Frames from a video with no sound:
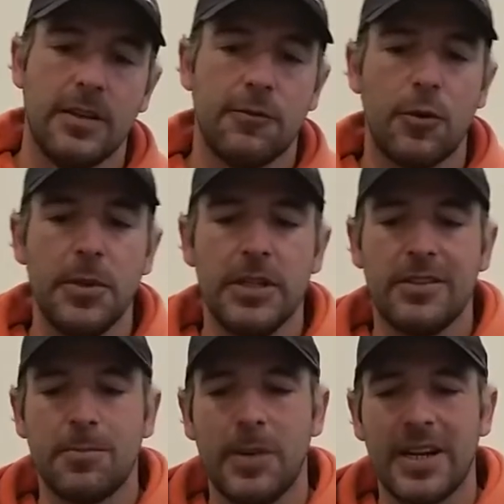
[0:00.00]
For me it's
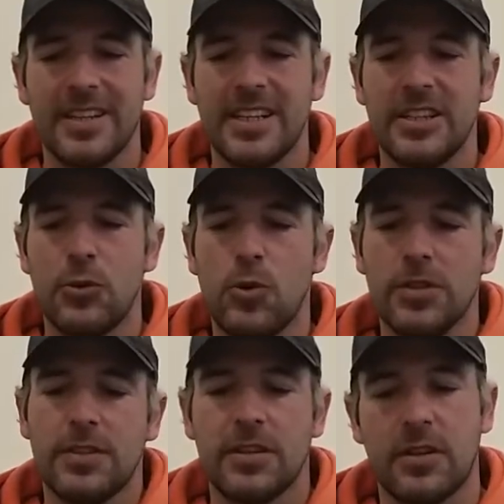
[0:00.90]
better than the
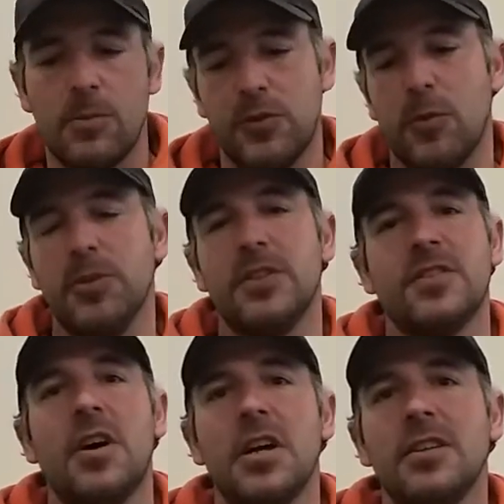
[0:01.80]
ones that comes from the
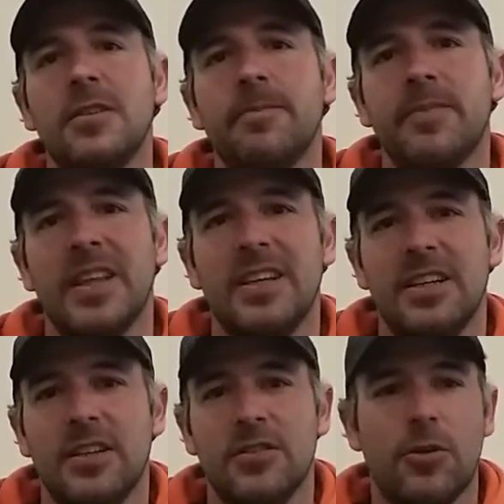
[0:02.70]
side,
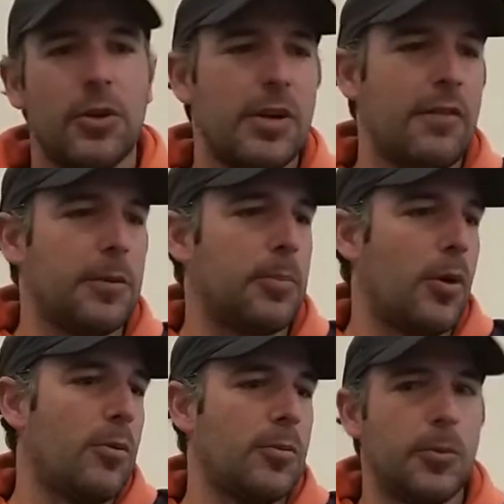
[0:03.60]
so I don't have the
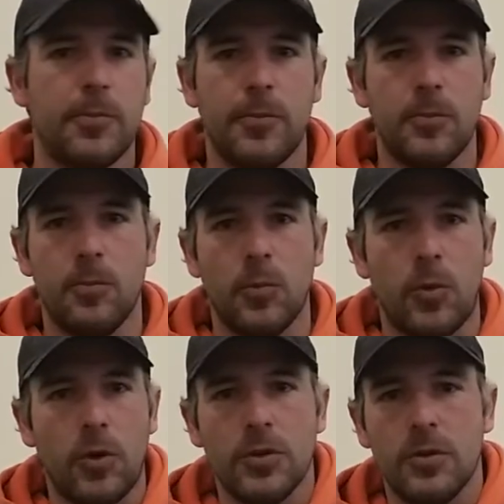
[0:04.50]
problem
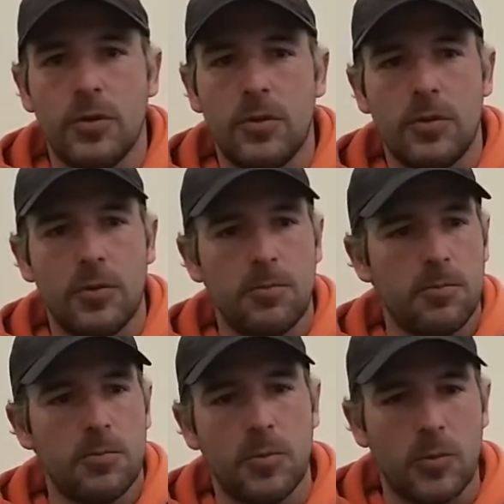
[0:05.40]
on
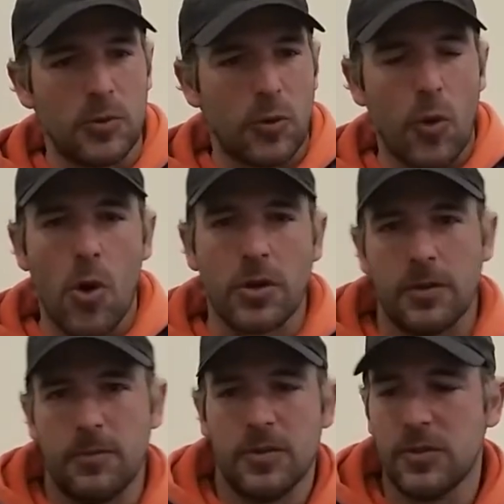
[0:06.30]
the rock,
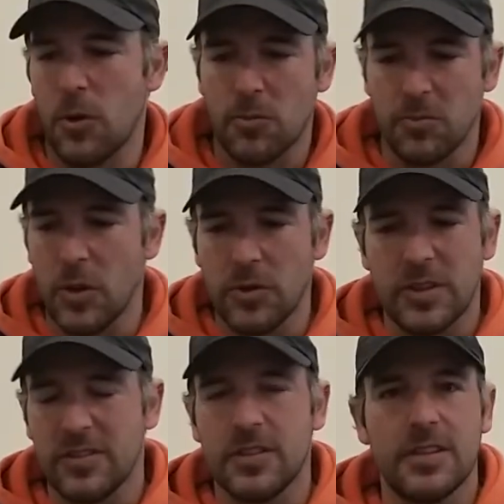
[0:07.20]
so it
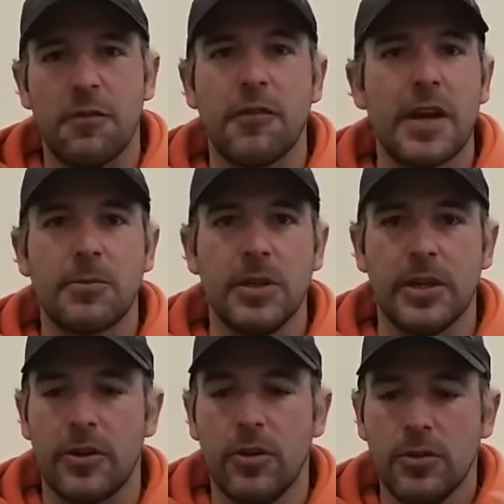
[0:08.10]
doesn't affect me at
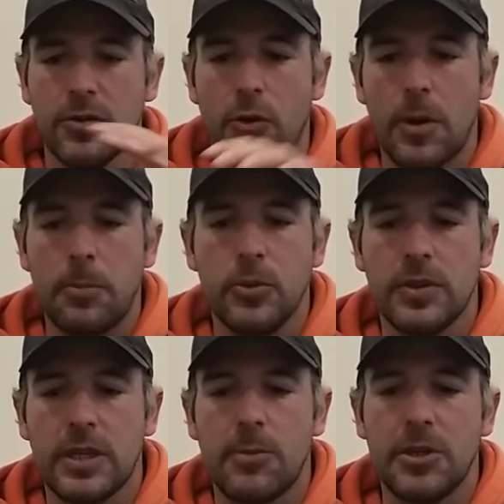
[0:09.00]
all. So I put the
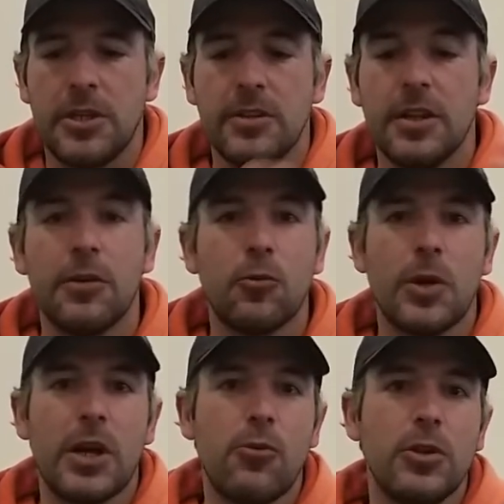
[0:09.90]
camera here. When
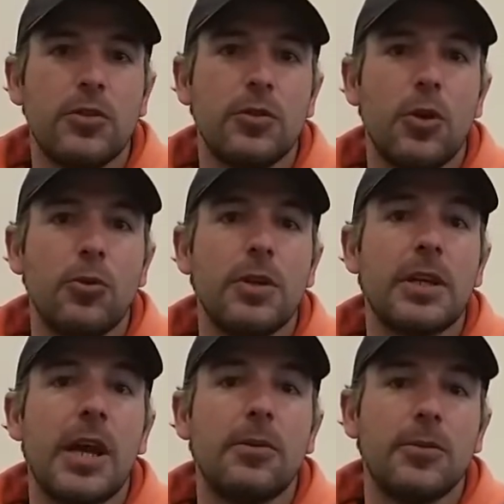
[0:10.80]
I want to load the
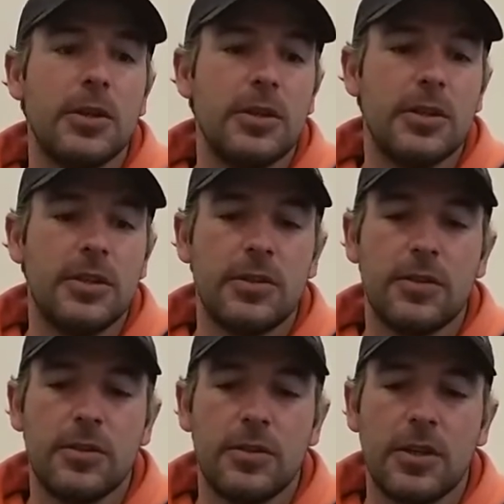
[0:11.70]
camera,
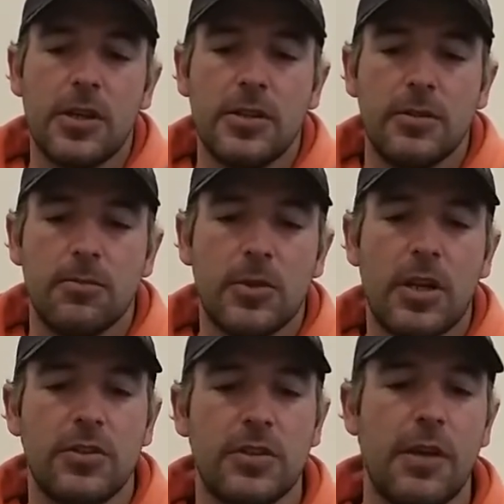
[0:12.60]
the gun, I
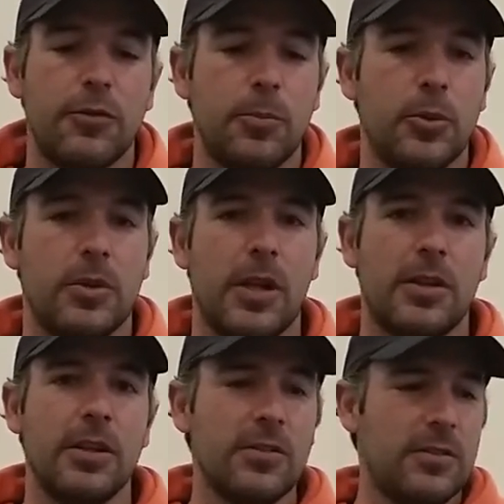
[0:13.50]
just have to put like
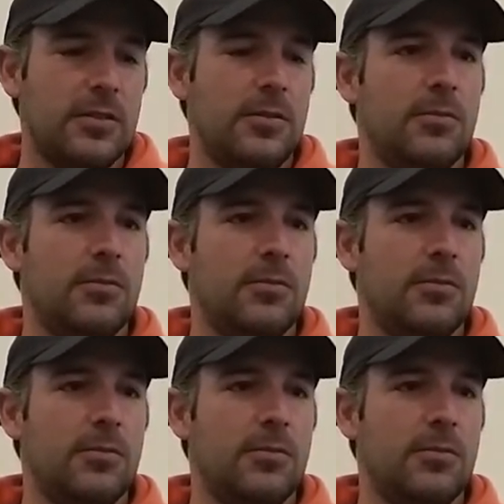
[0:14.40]
this.